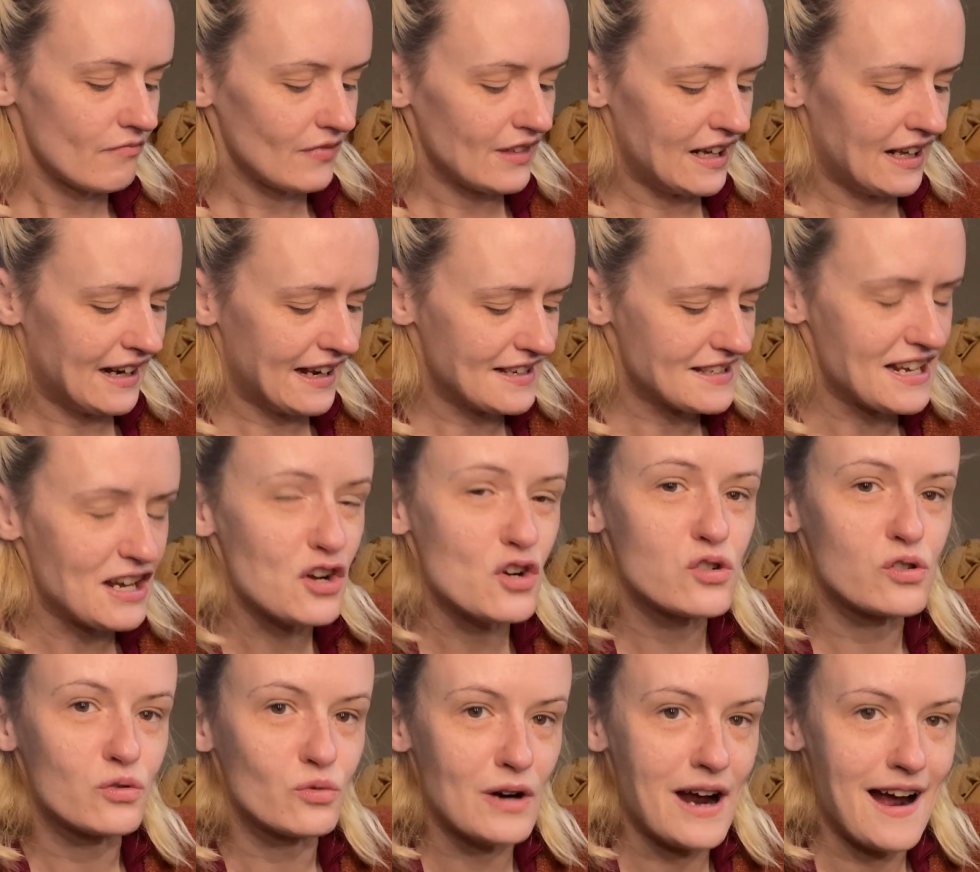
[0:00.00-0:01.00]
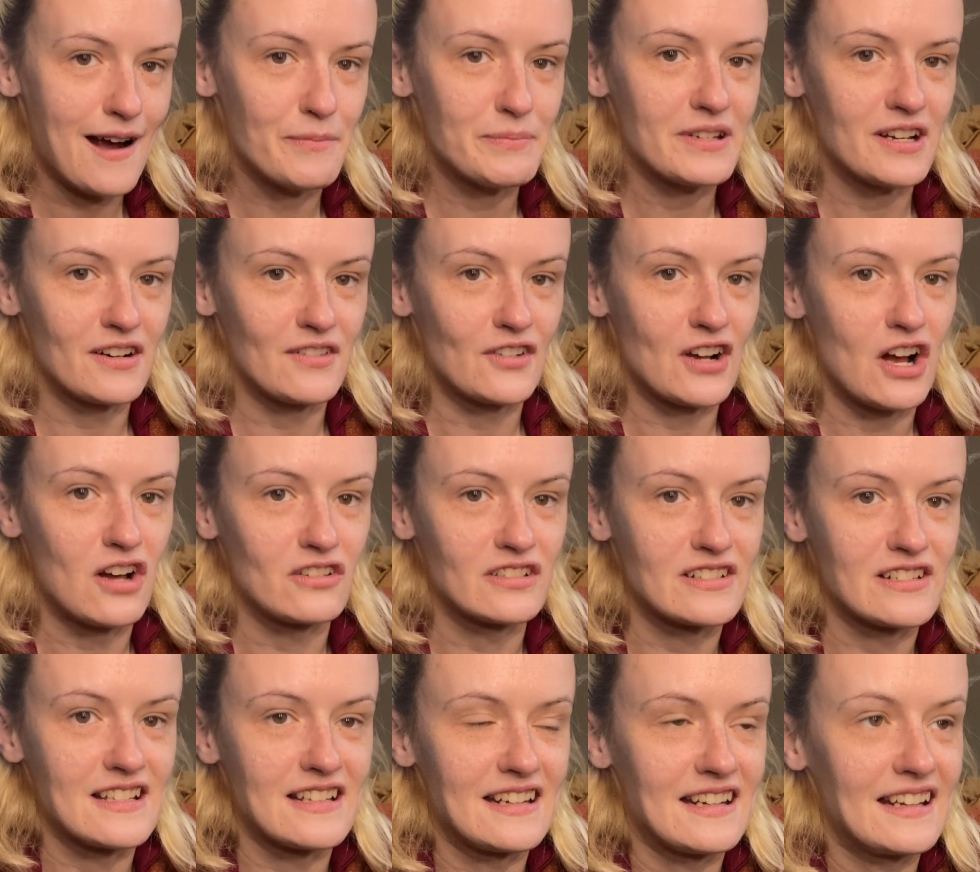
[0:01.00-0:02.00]
It has a crap ton of
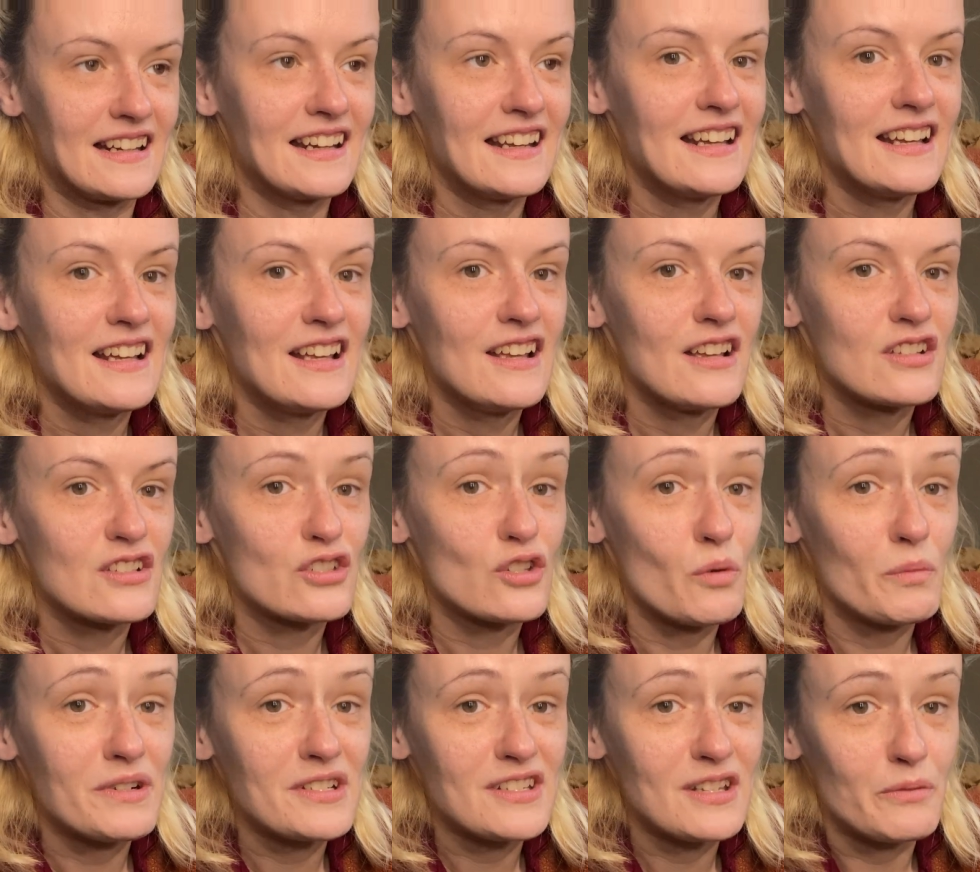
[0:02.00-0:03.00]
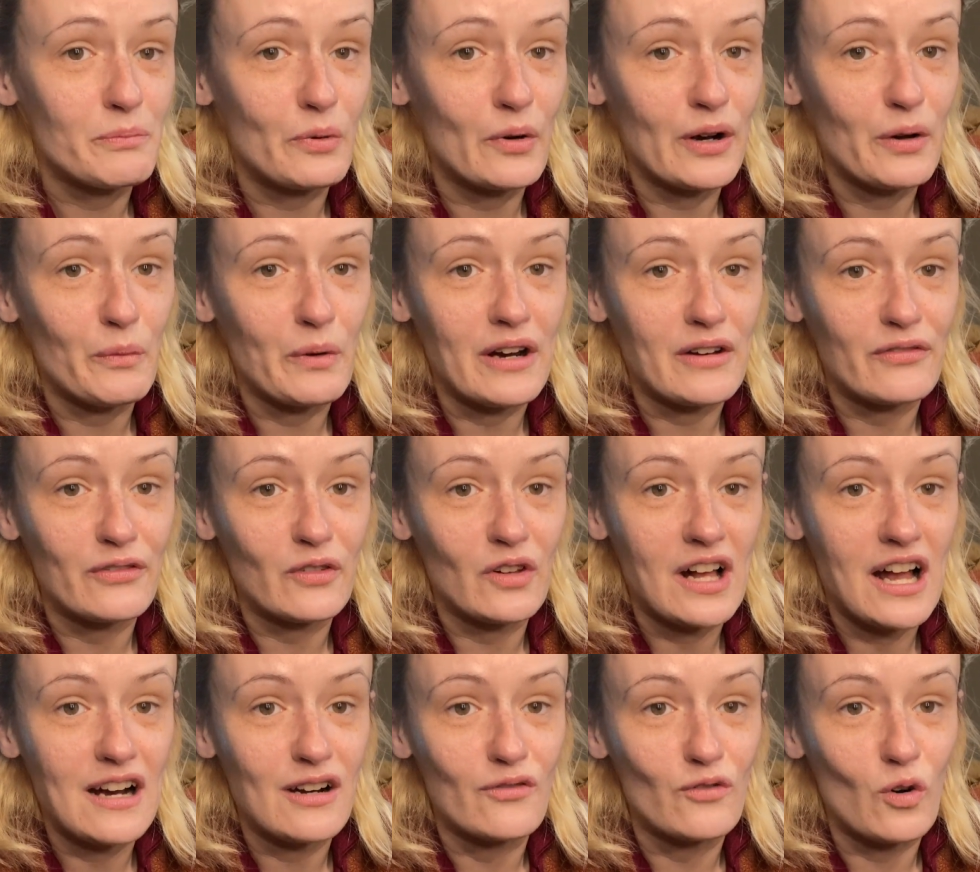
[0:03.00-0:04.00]
colors in it. So much to the point where I feel
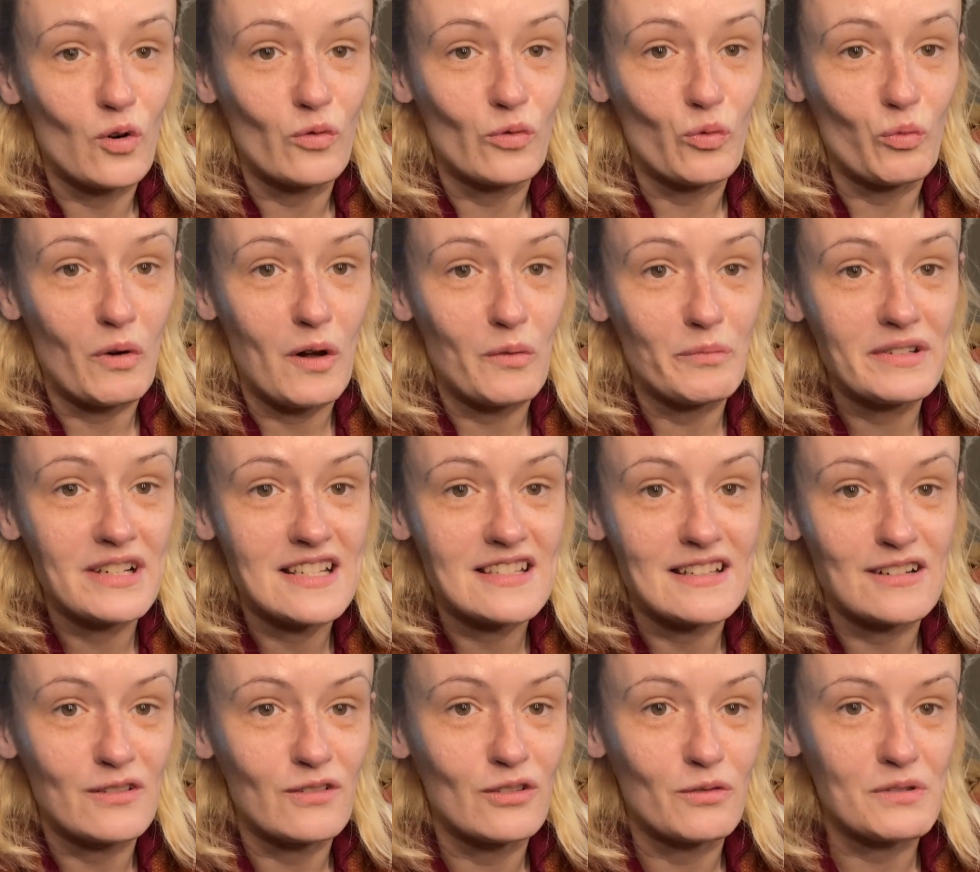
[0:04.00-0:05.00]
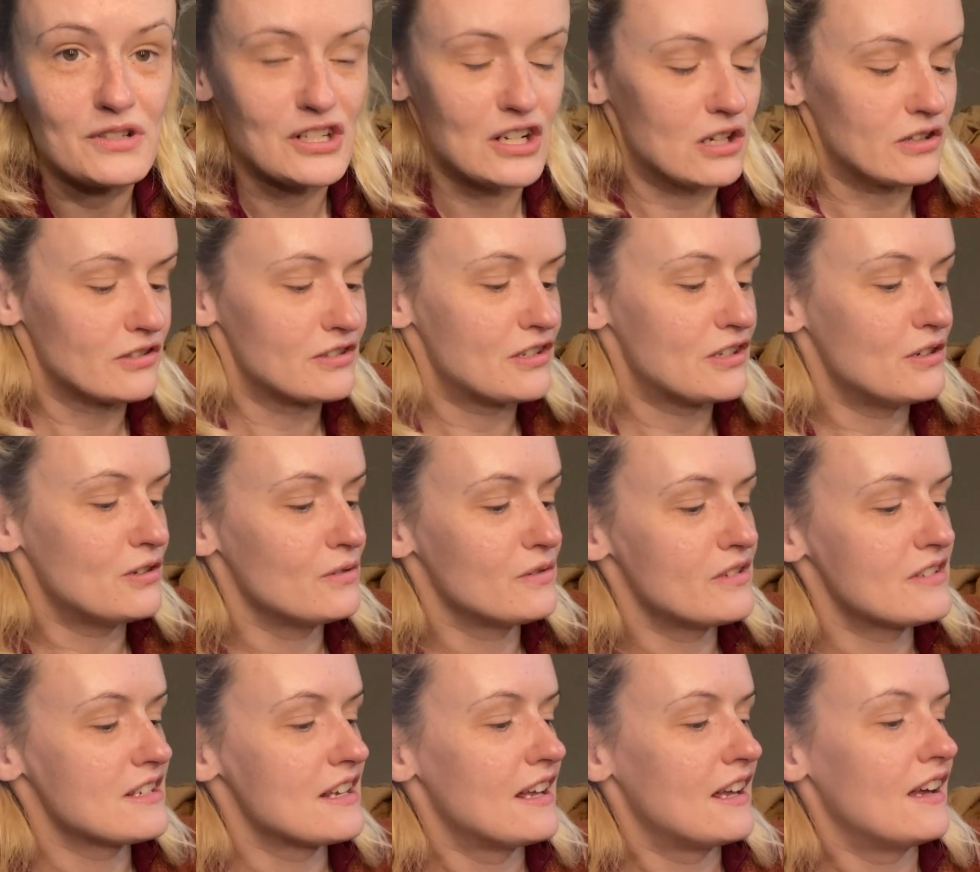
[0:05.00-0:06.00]
kind of overwhelmed because I don't know which color to use.